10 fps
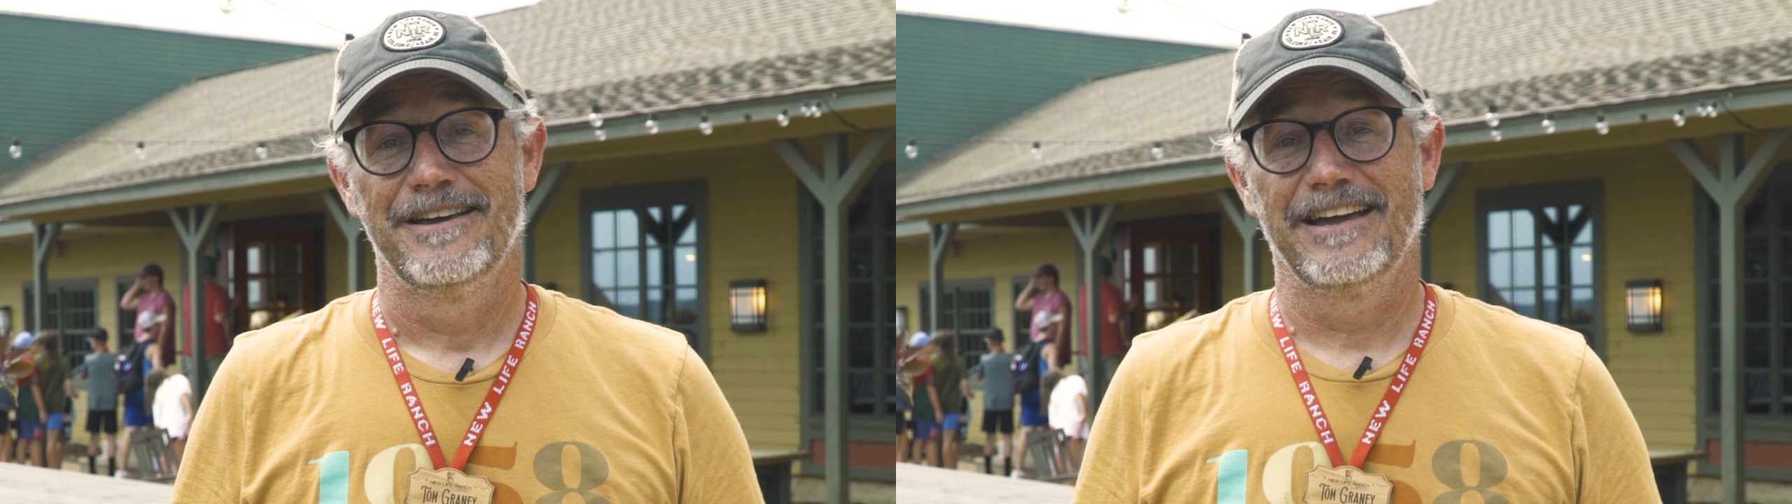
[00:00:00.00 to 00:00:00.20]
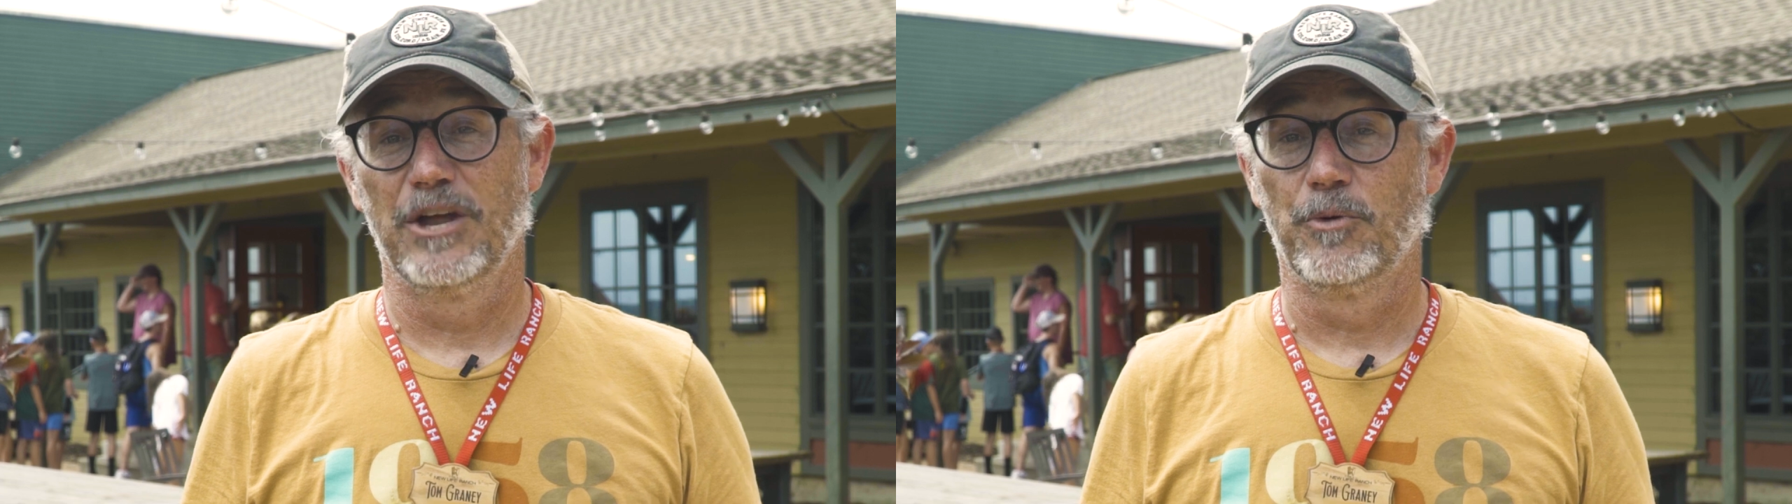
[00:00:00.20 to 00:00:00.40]

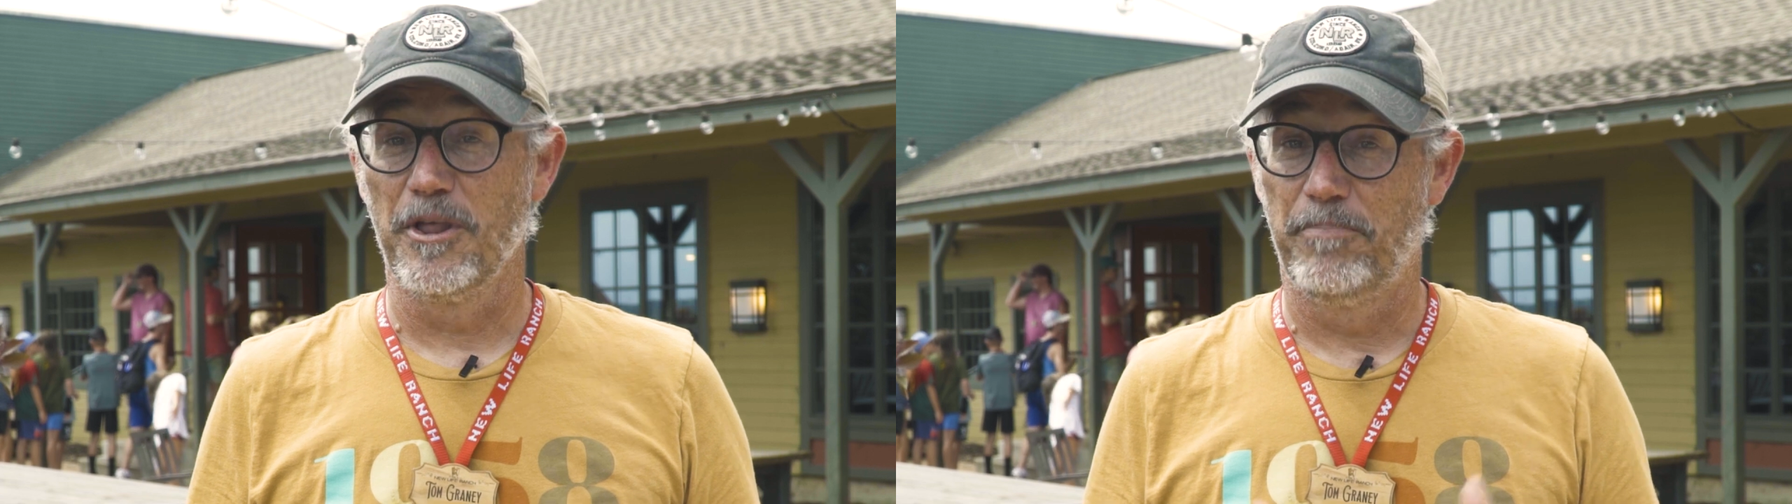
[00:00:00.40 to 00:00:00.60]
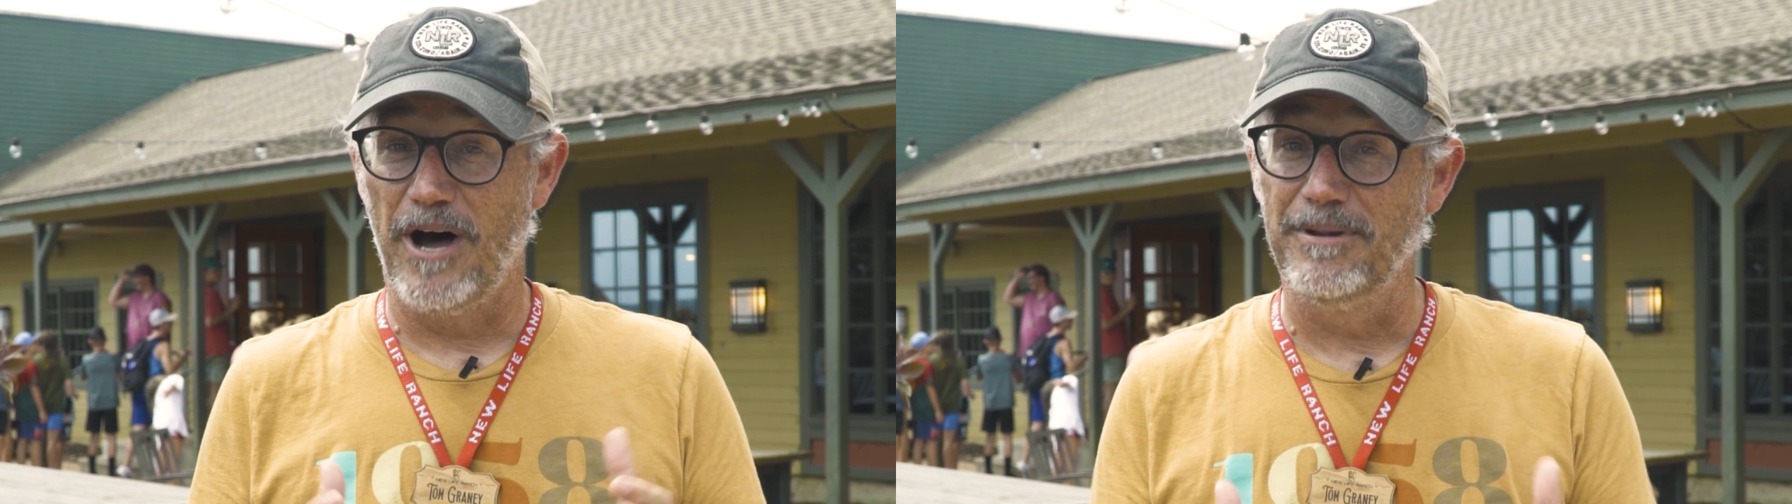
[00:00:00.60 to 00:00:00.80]
Again, we're
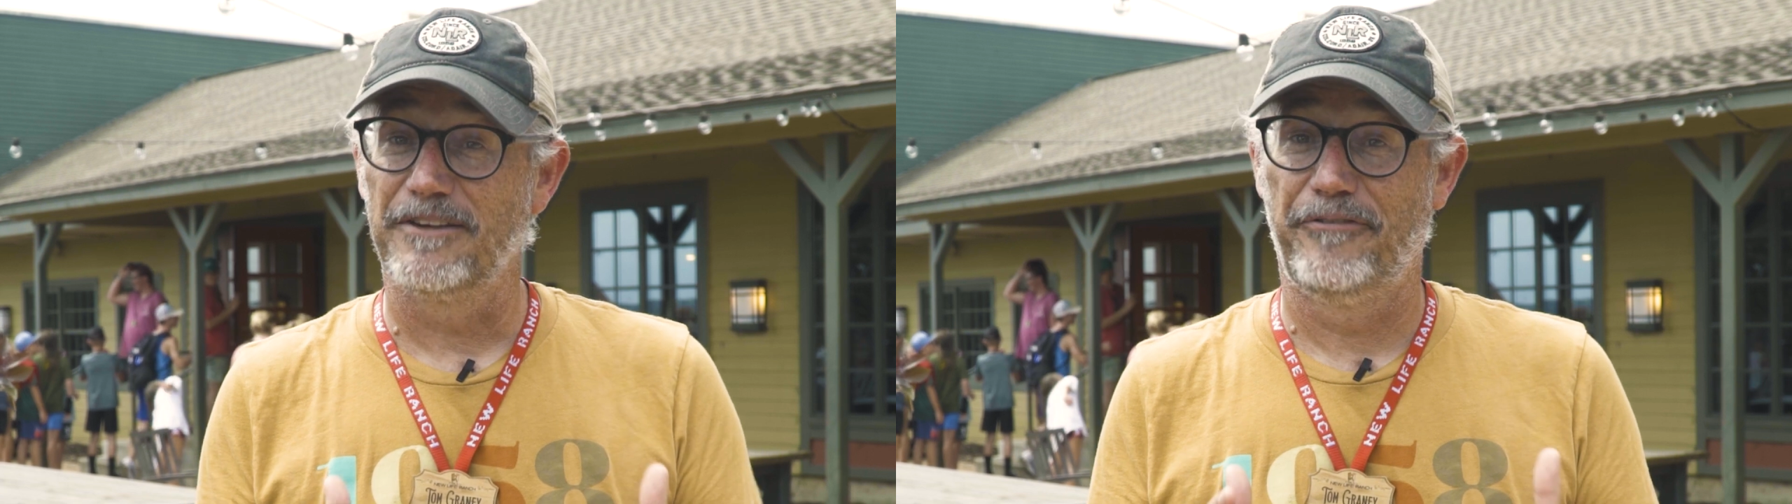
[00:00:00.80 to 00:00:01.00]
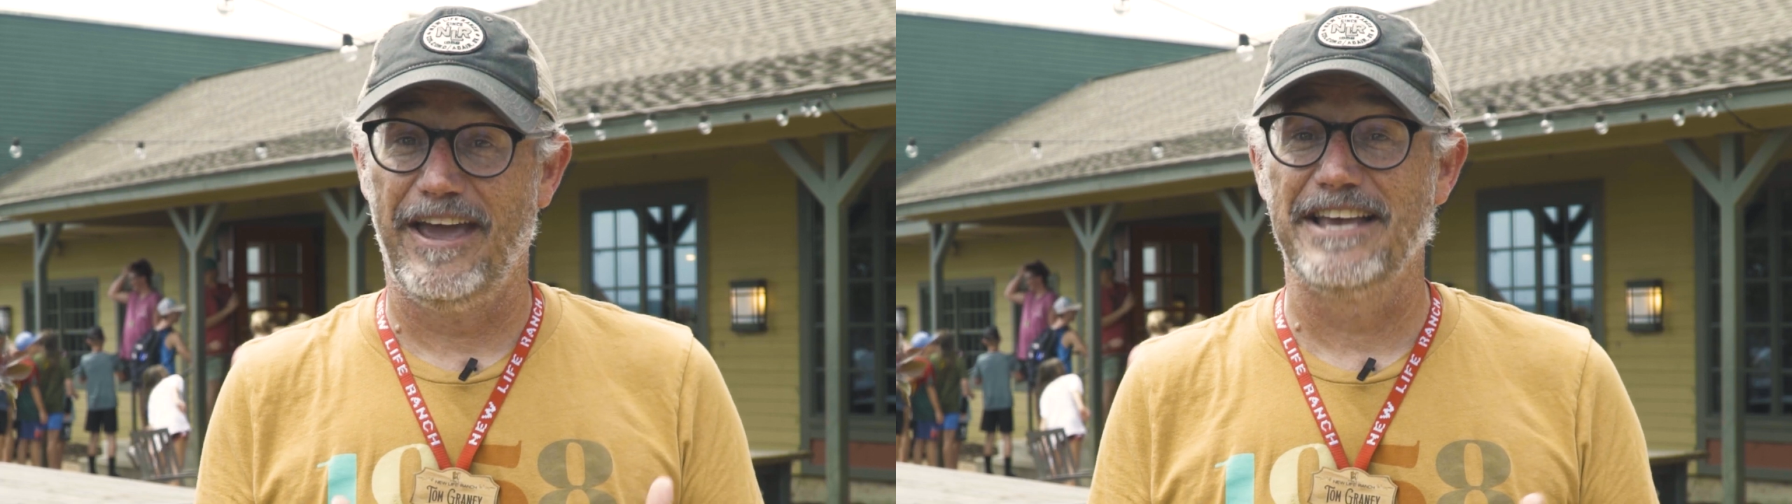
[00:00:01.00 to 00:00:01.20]
in the
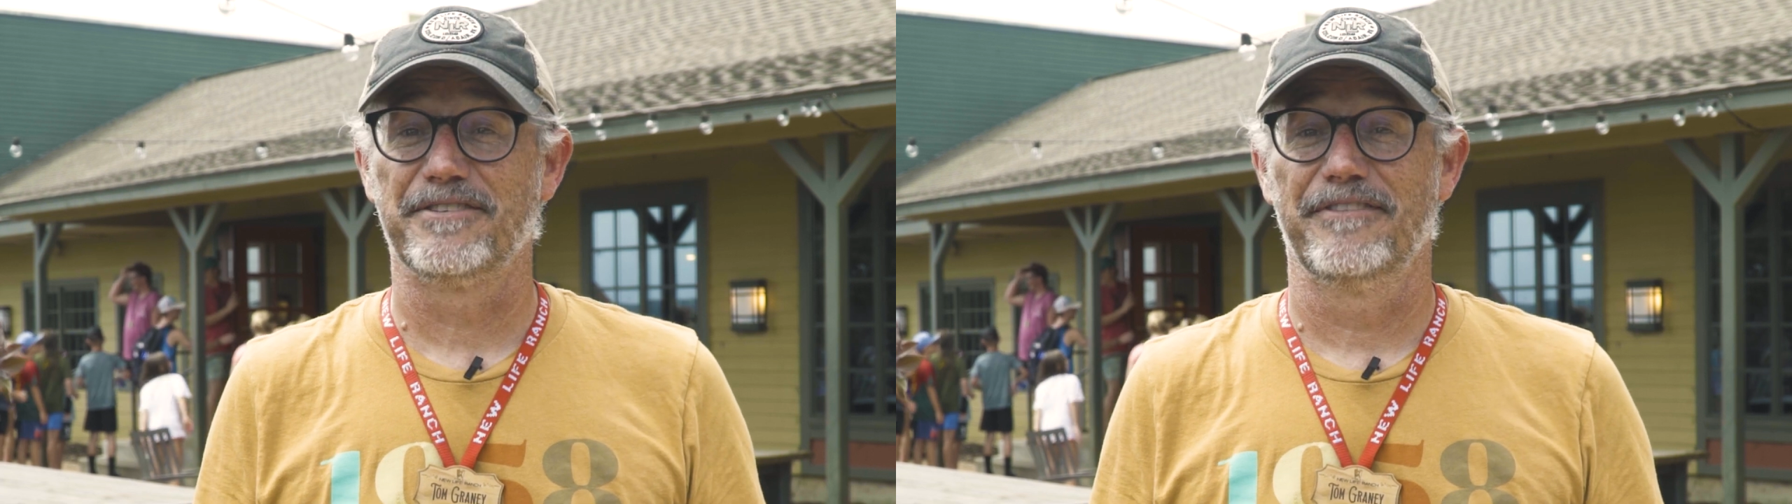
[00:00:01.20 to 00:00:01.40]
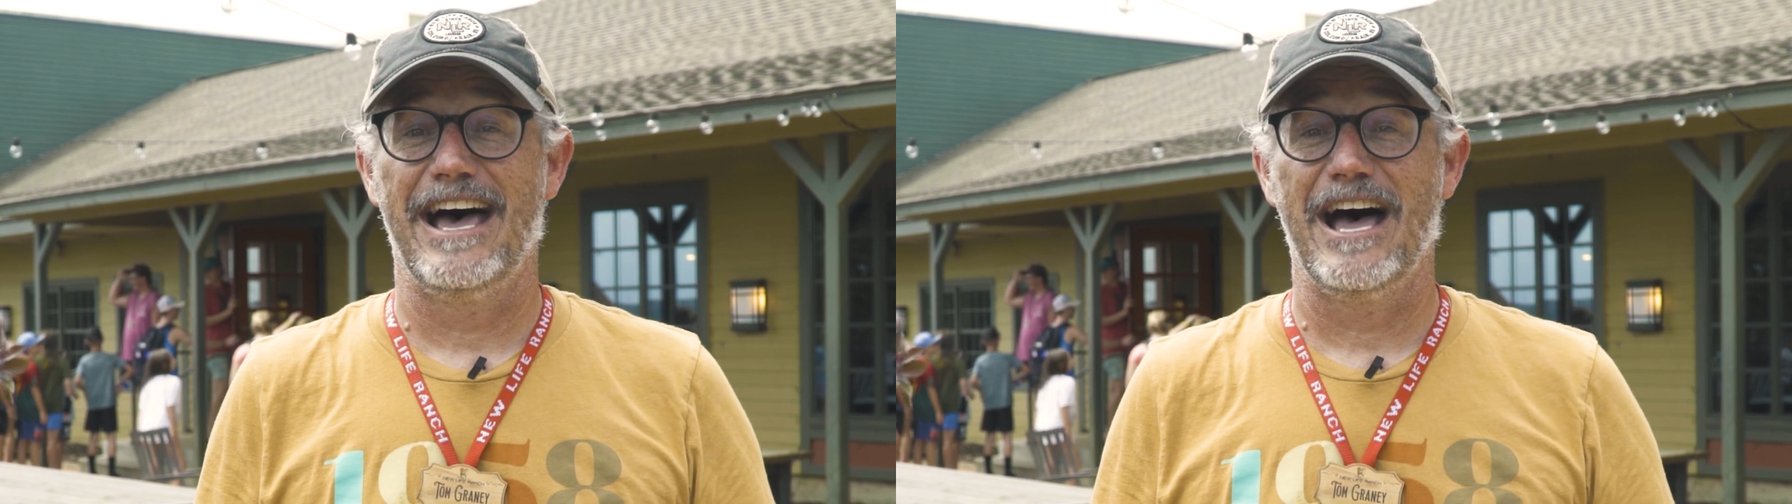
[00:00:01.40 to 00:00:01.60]
public
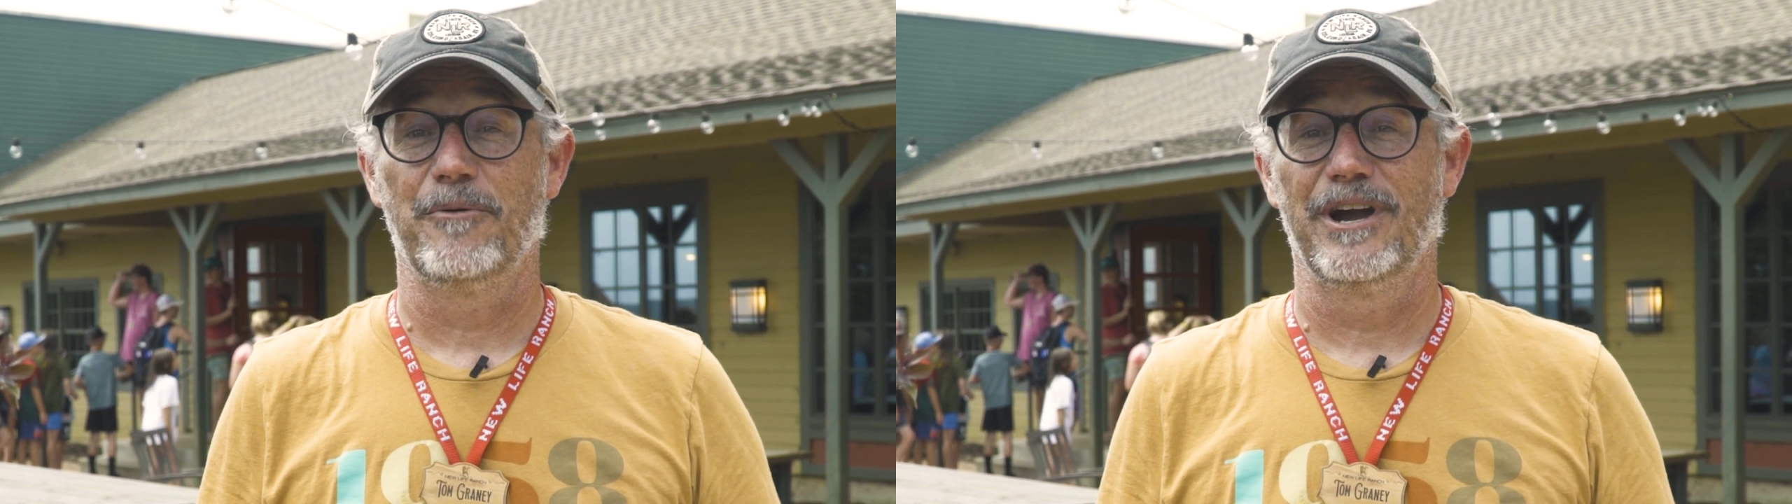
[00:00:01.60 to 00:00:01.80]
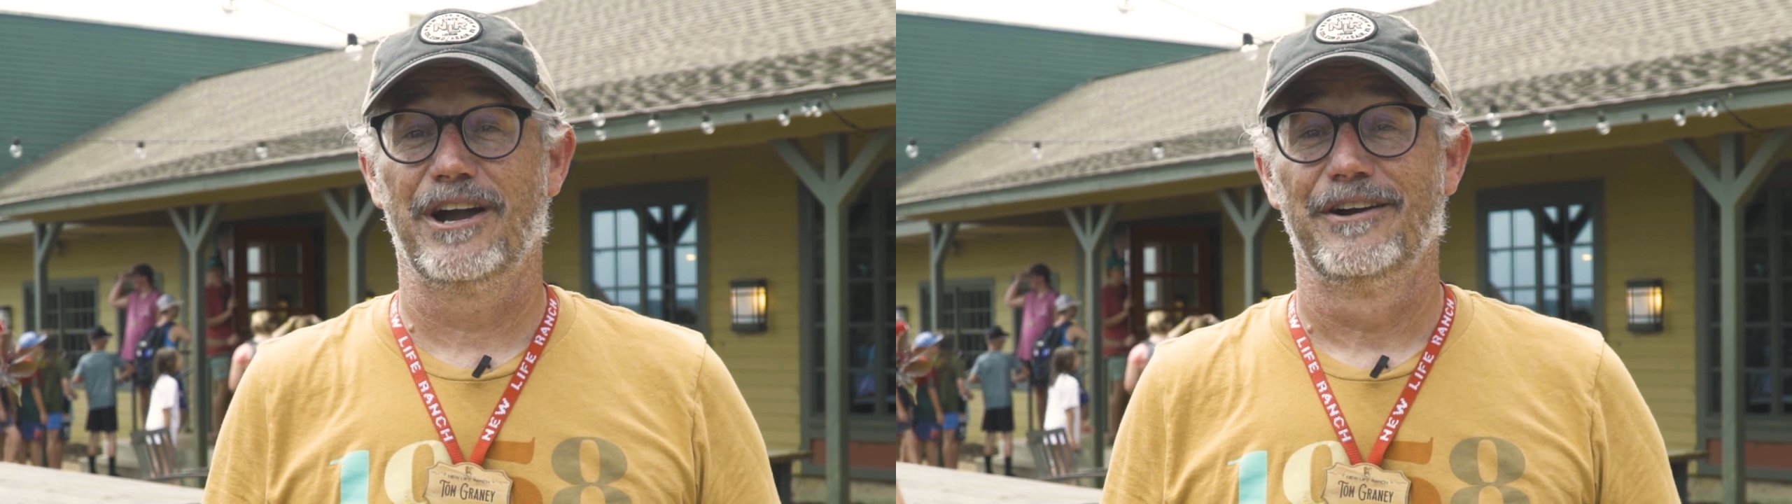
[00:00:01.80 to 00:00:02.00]
phase of
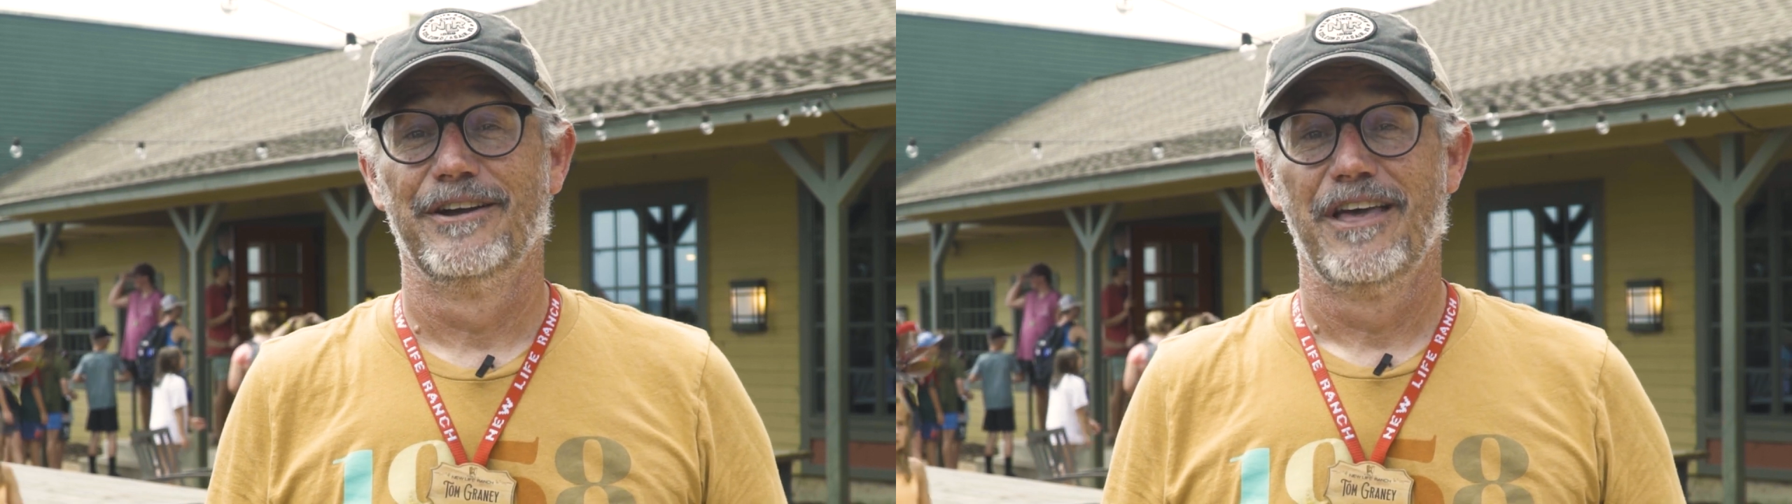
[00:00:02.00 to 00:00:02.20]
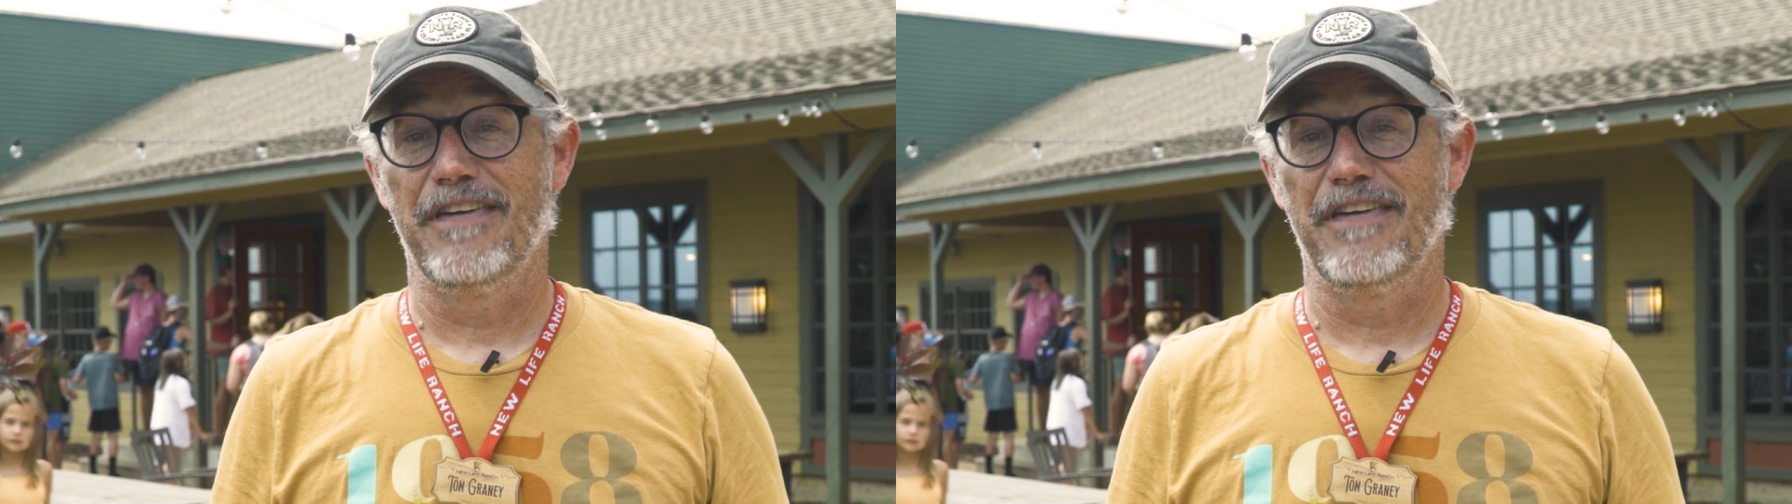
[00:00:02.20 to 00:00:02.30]
that where